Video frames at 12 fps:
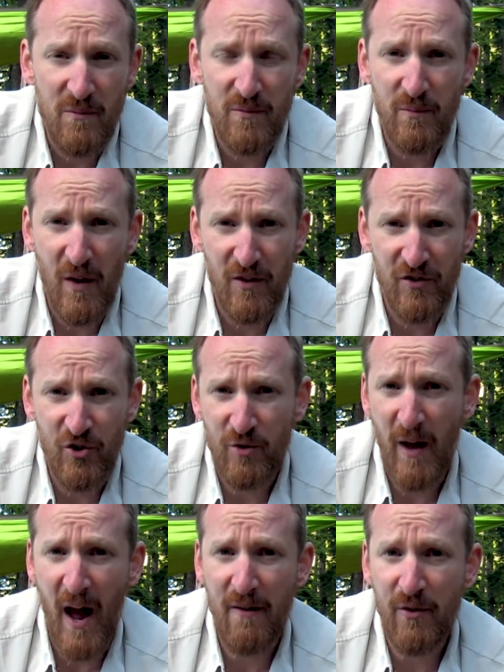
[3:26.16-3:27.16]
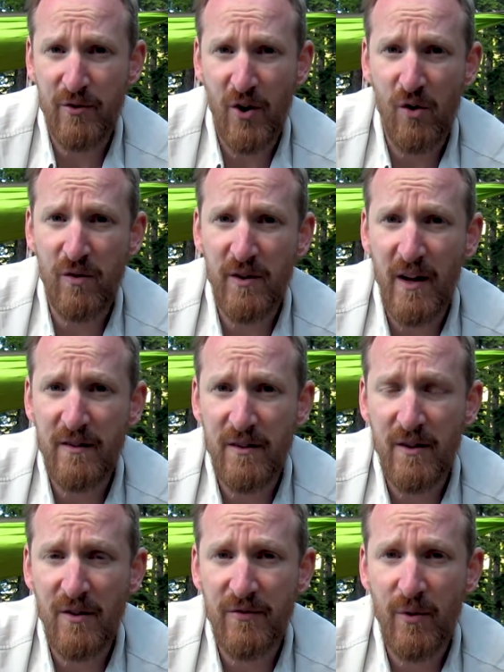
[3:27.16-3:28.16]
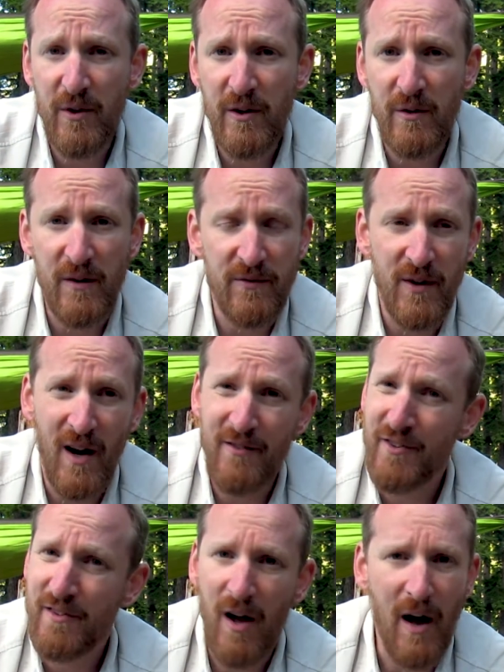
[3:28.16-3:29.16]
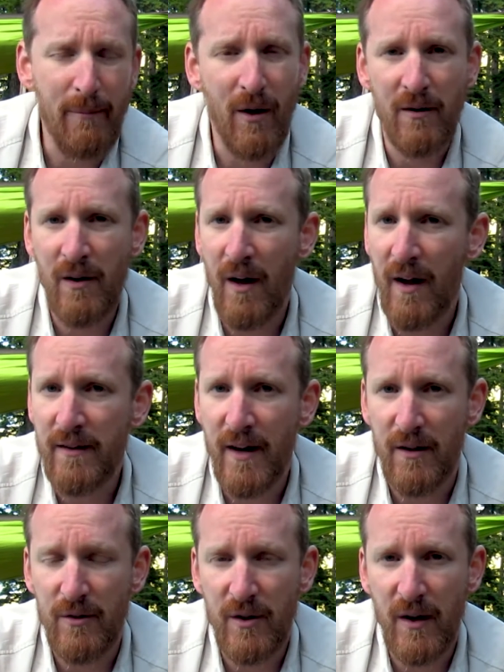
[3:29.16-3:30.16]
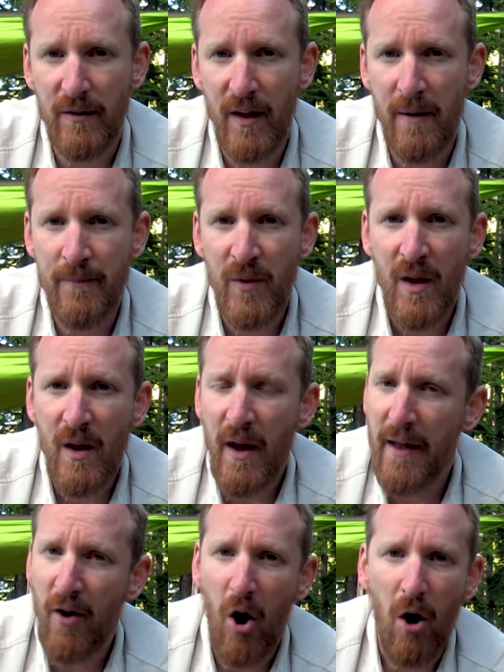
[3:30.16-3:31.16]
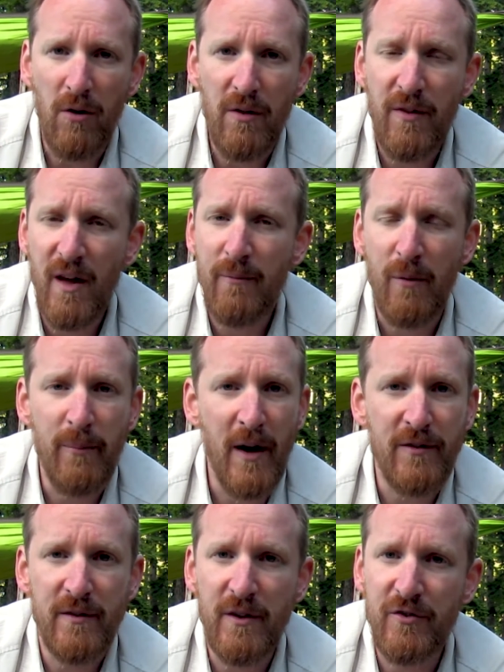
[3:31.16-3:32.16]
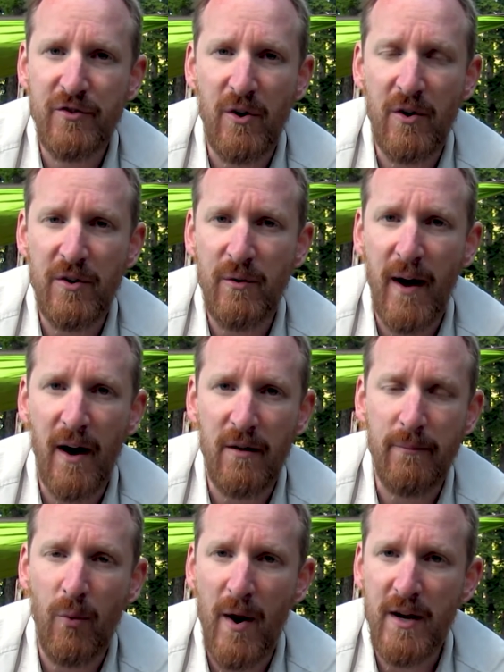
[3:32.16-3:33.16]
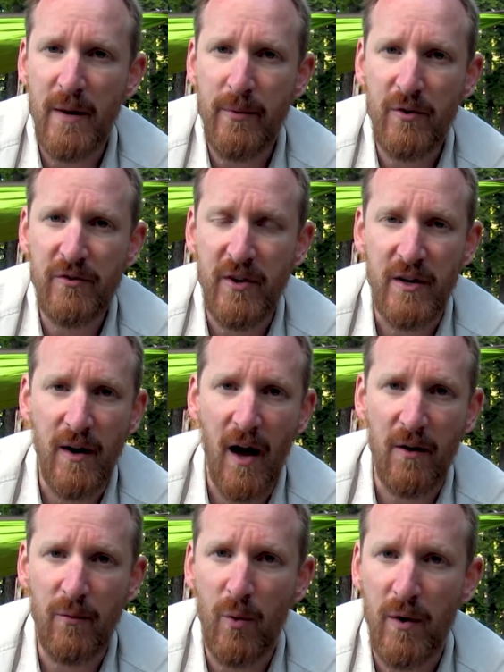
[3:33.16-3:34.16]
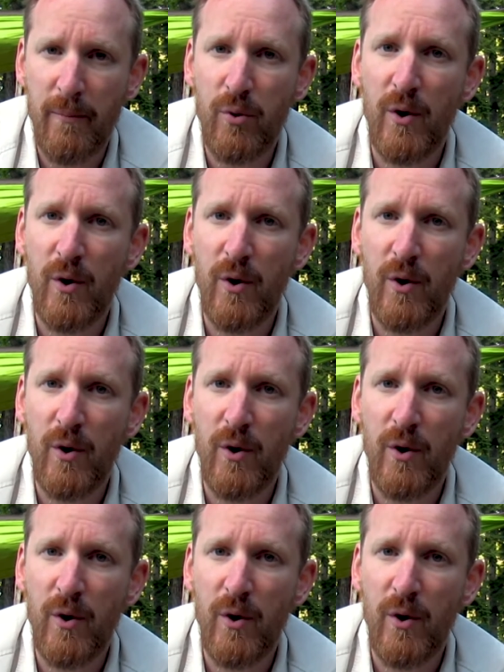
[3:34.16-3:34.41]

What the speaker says: they should have those overlays in there for you. If not, just hop online, take a look at them, and all of them are basically showing you how to break up your scene and where